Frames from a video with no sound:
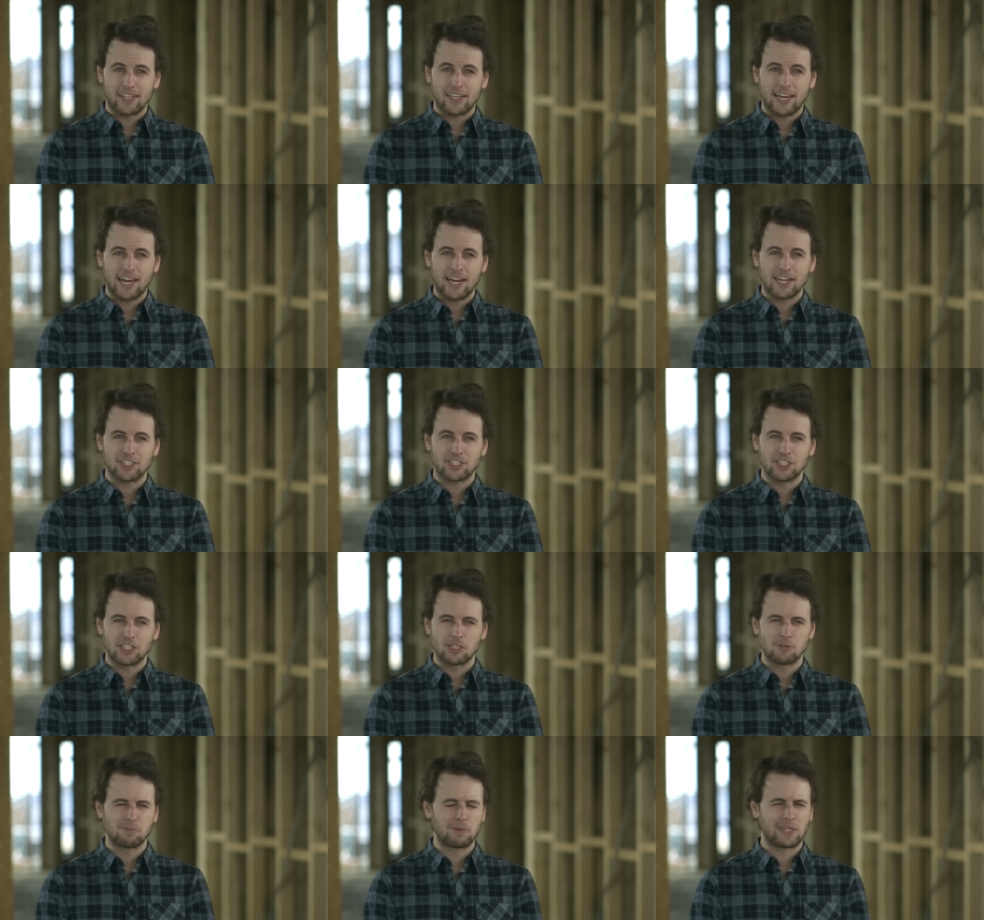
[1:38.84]
of the
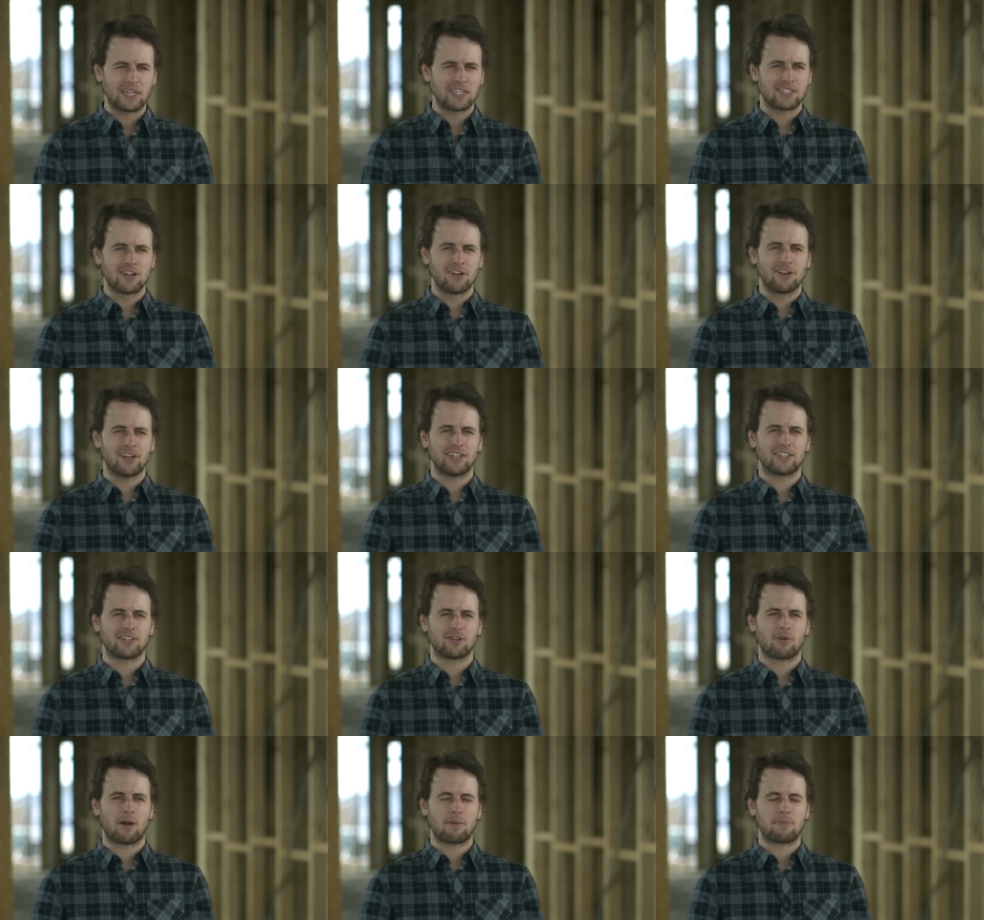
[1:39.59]
Cashies, but there's no
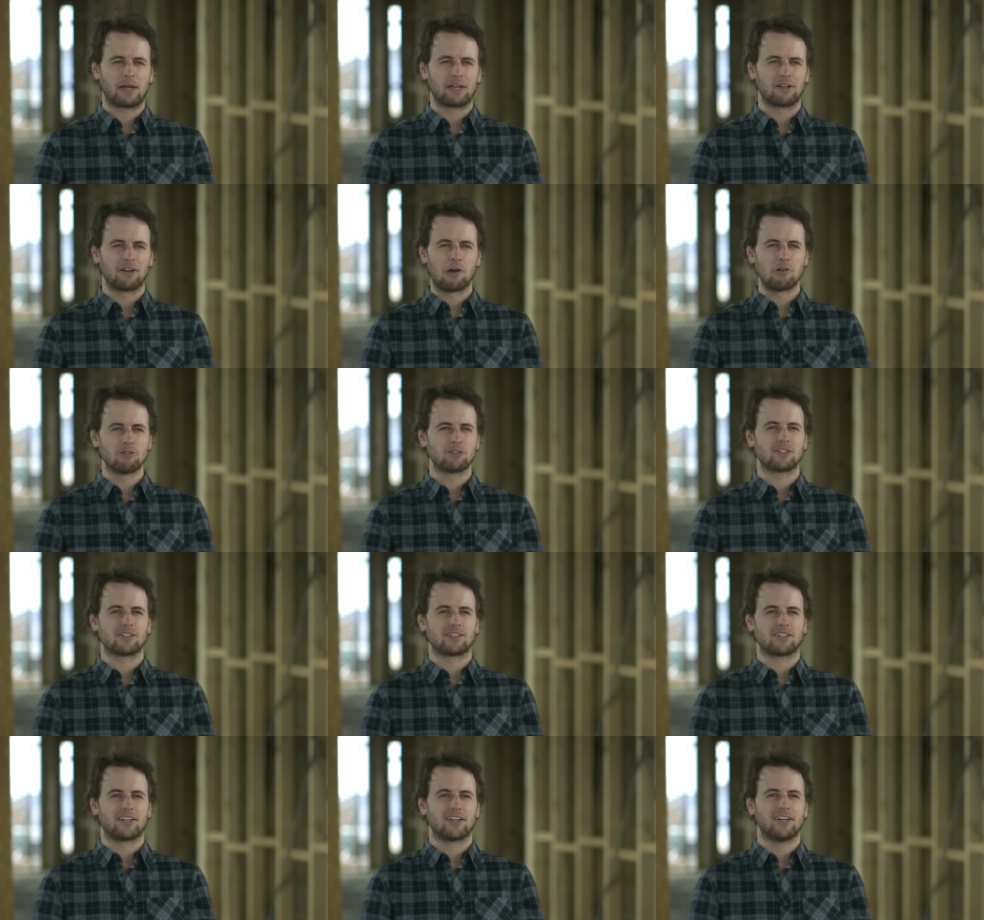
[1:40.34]
need to rub our
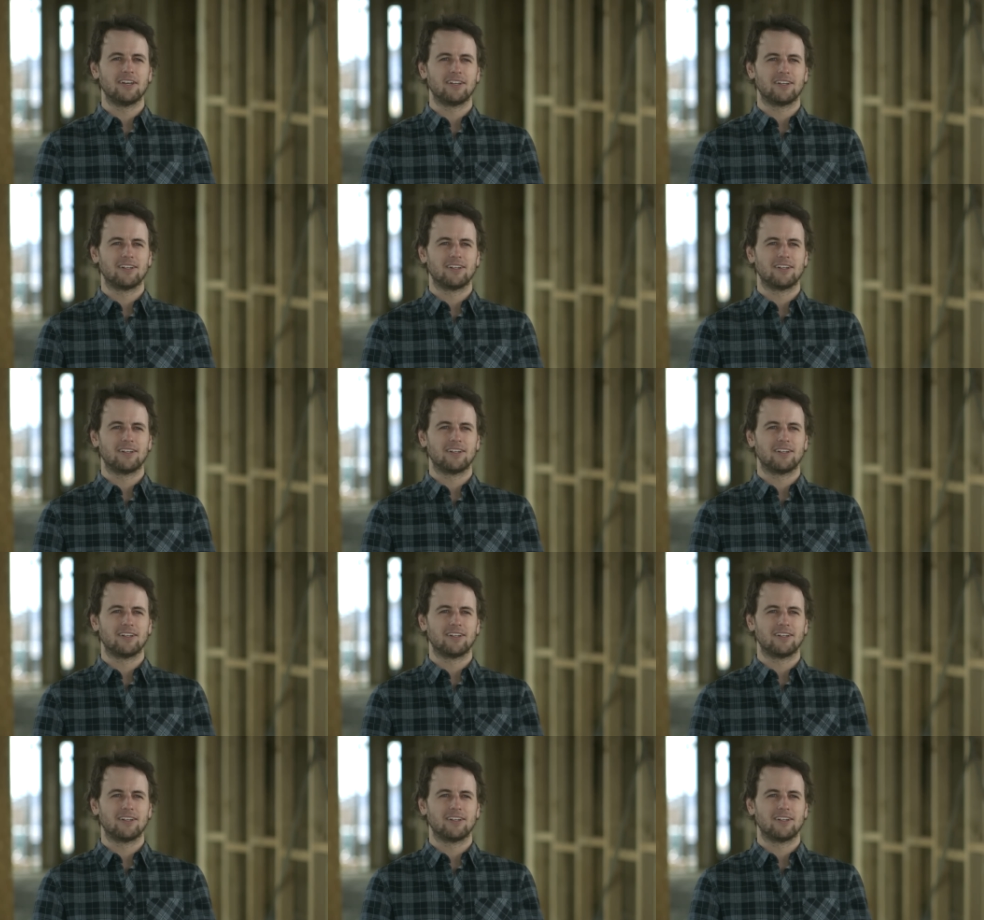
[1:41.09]
noses in it.